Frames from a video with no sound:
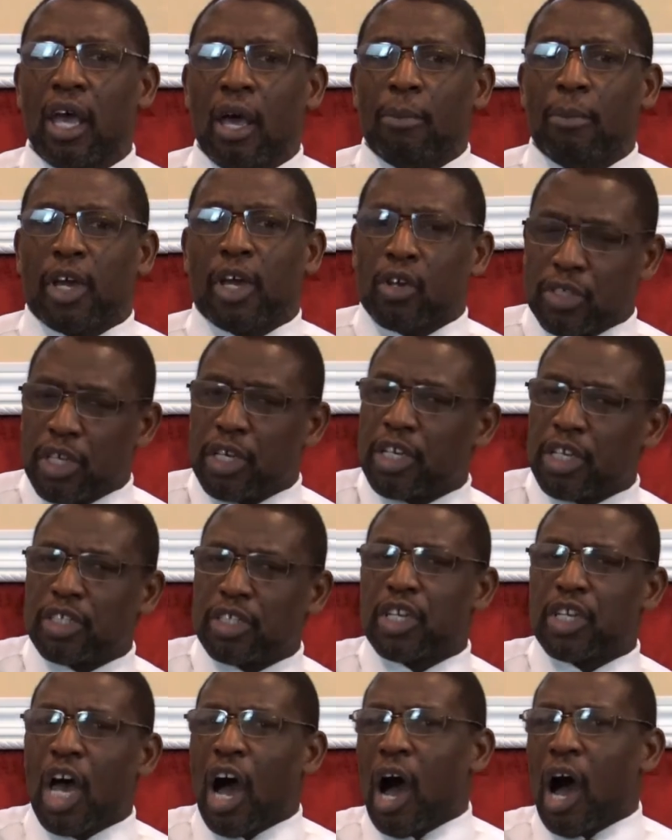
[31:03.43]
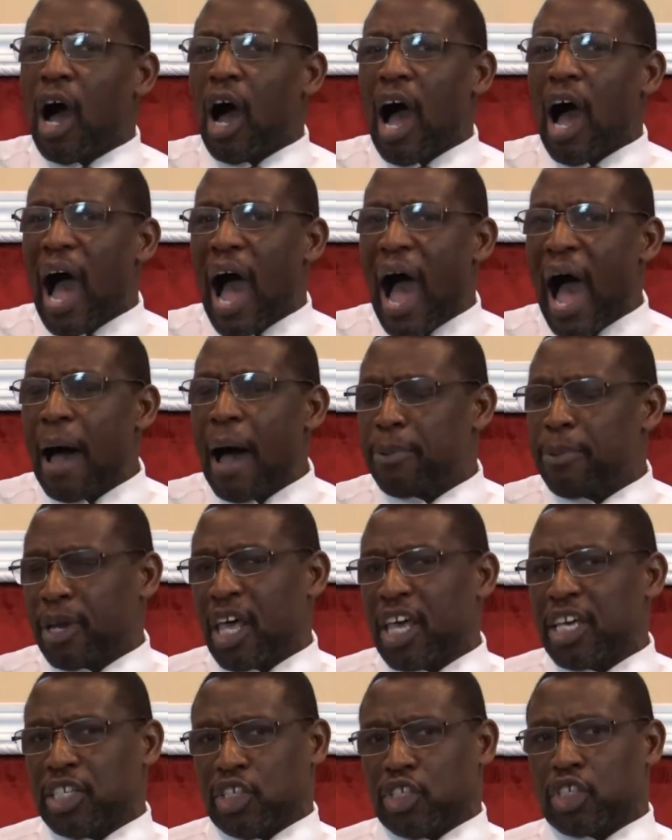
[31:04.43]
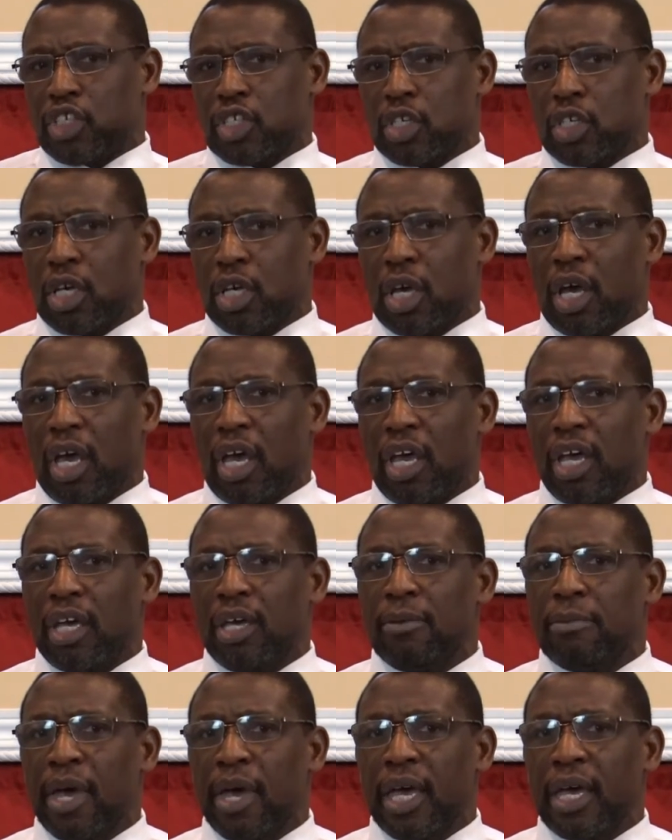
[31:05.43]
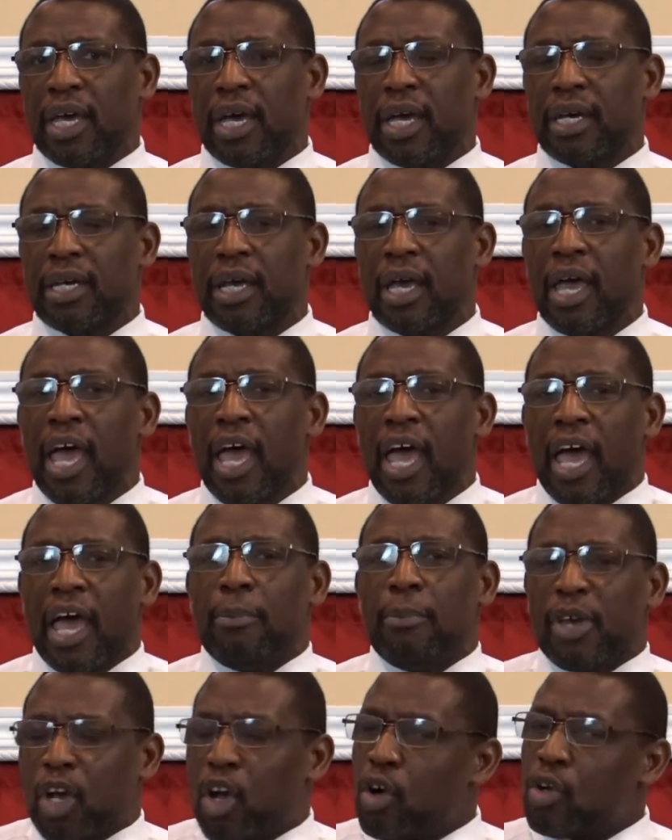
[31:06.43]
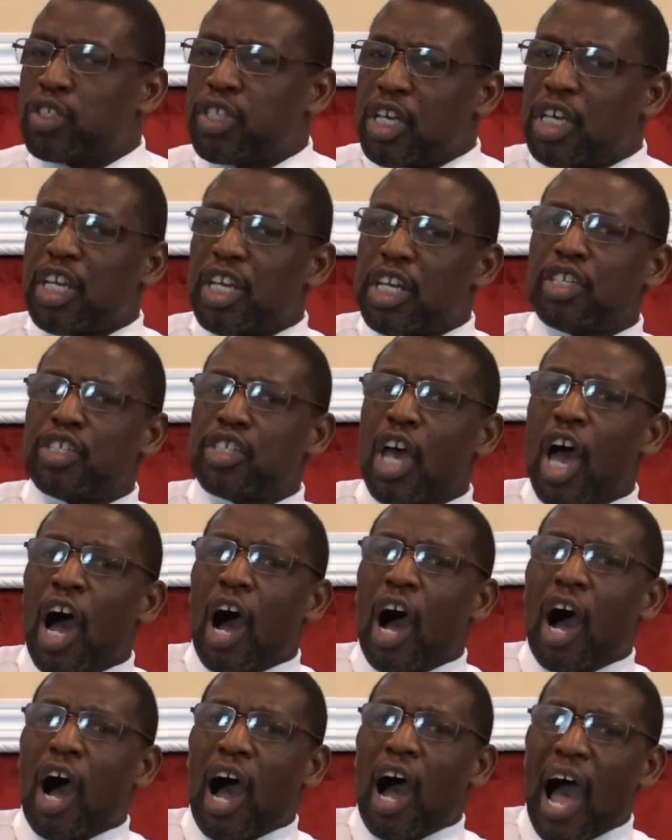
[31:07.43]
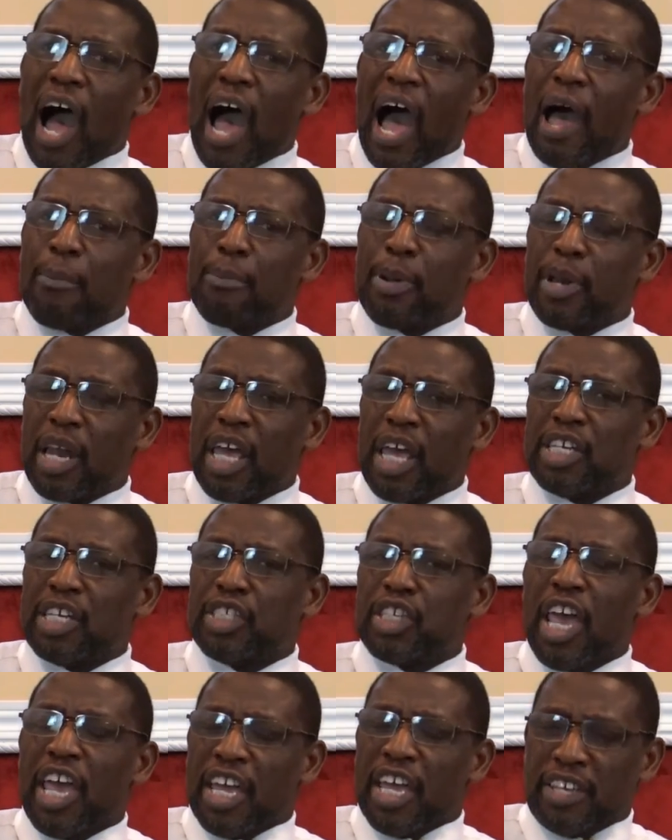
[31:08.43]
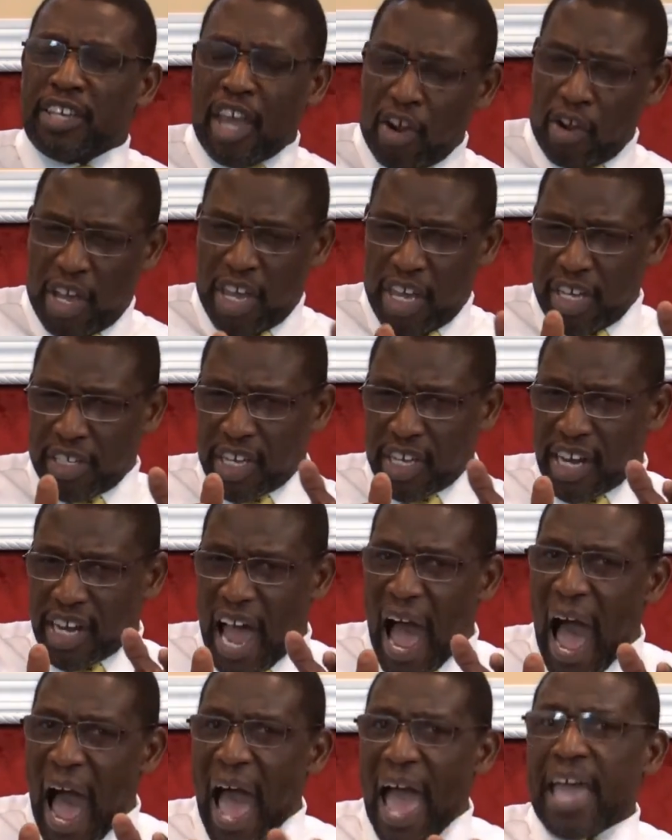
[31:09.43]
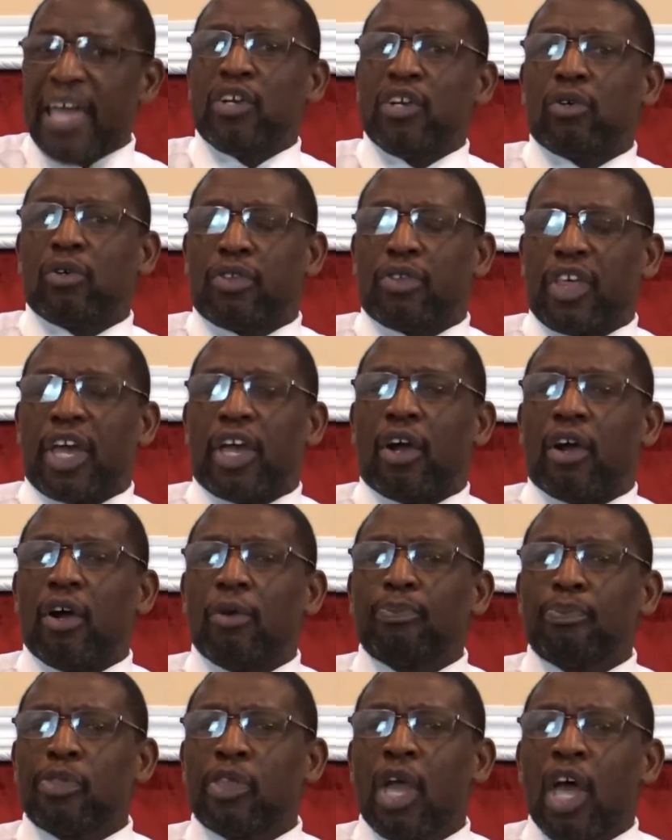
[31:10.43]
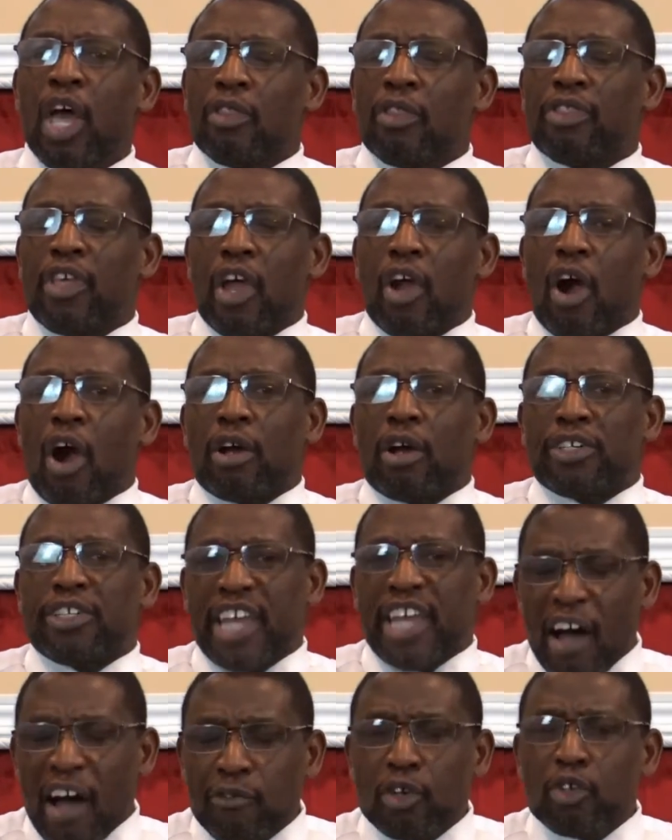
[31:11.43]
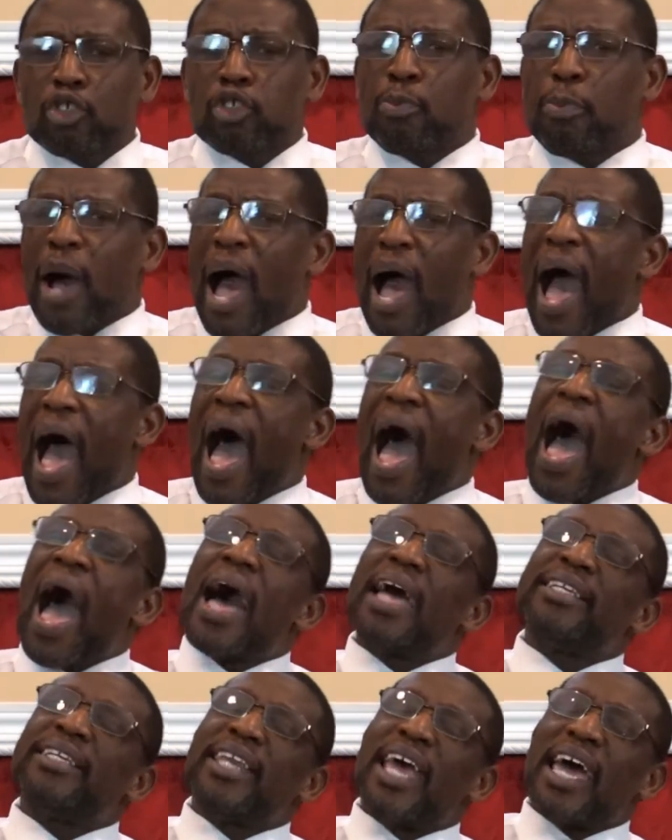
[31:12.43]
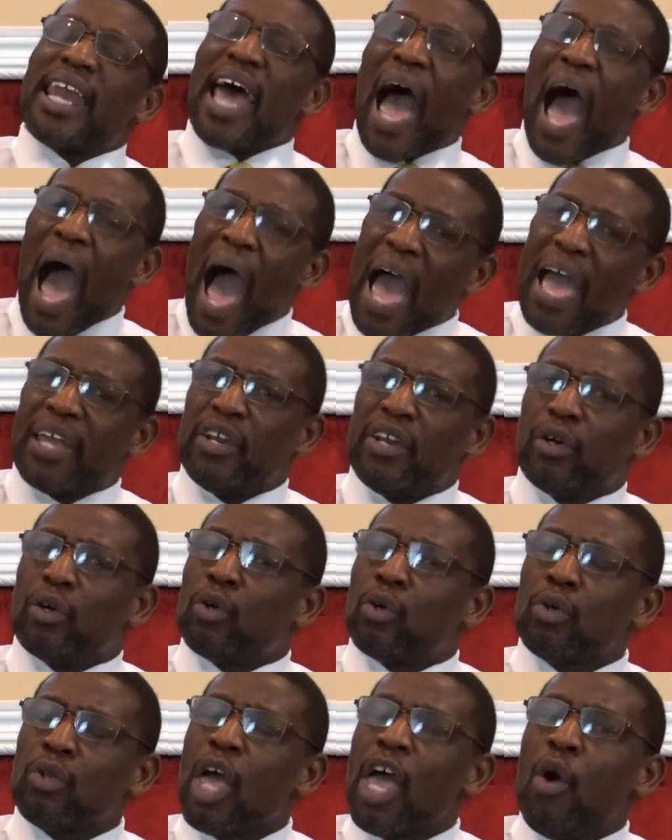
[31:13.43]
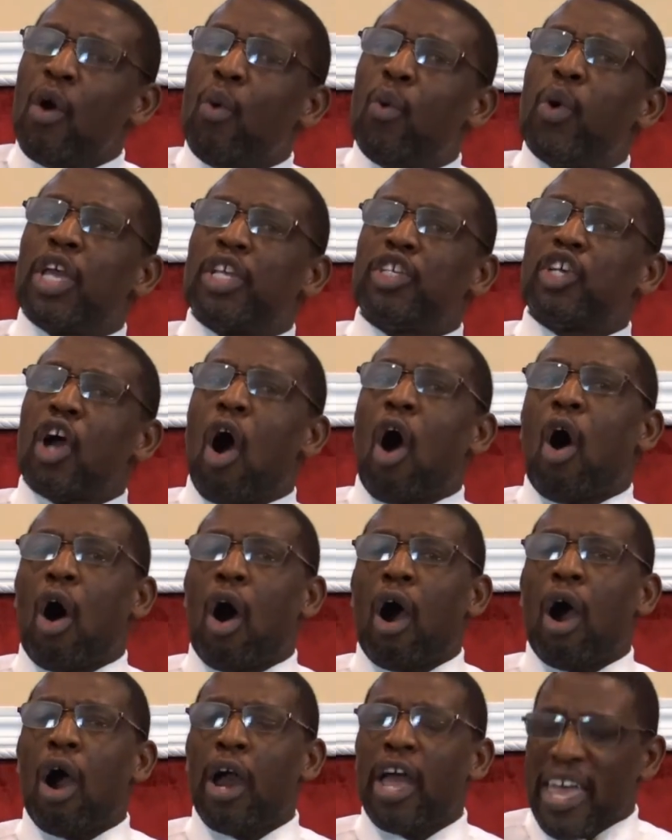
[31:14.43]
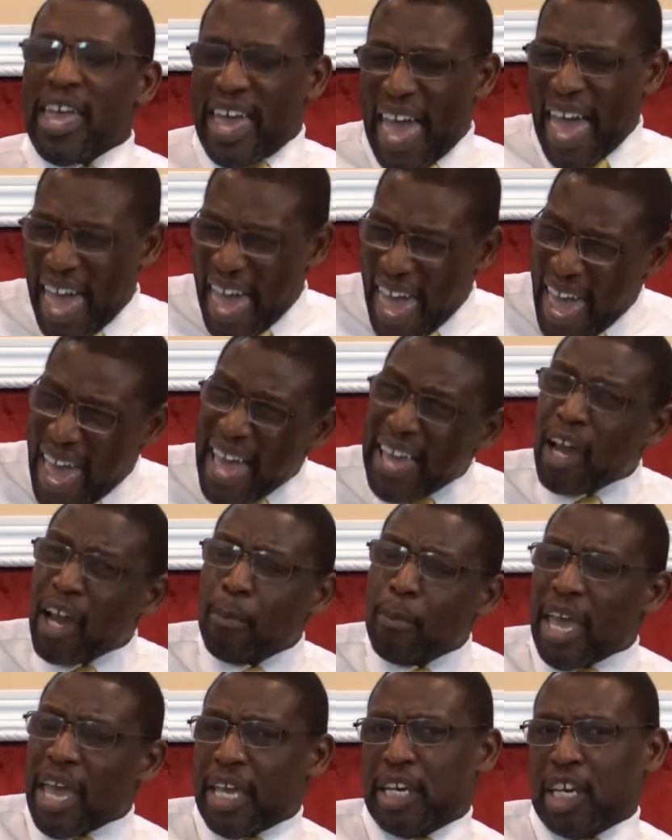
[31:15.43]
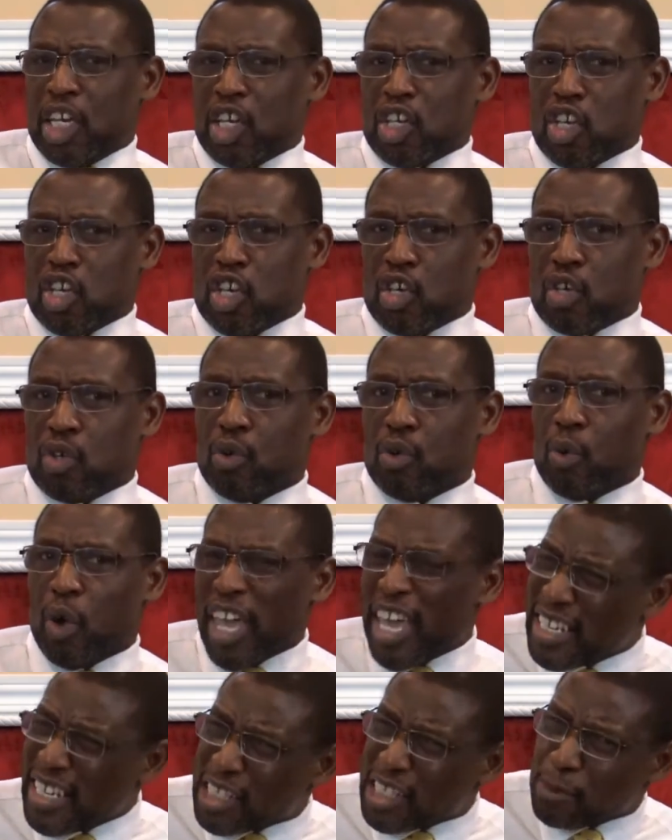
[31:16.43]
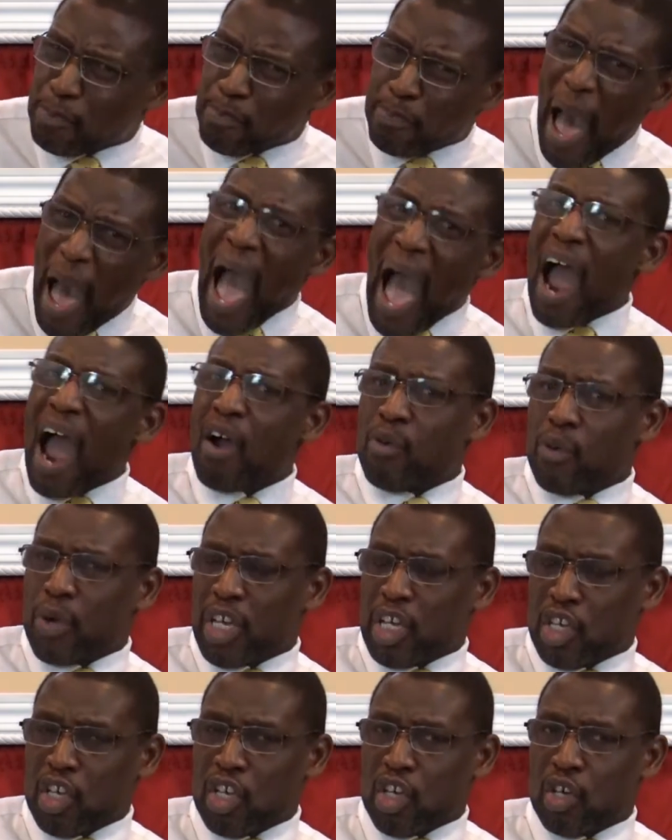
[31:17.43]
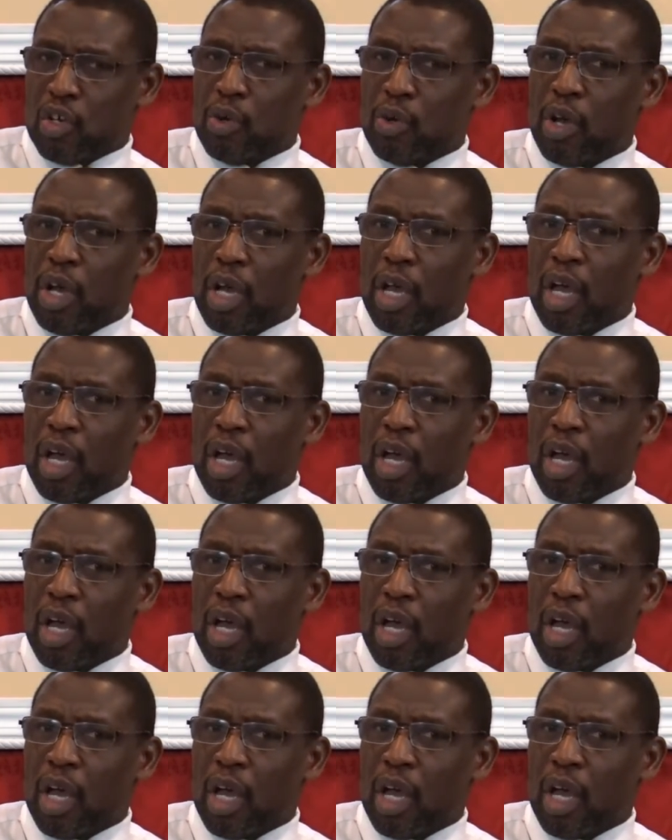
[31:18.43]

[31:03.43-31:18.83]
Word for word: because it is a high place, amen. And because it is a high place and there is an idol there, there are devils behind that idol which are animating you, inspiring you,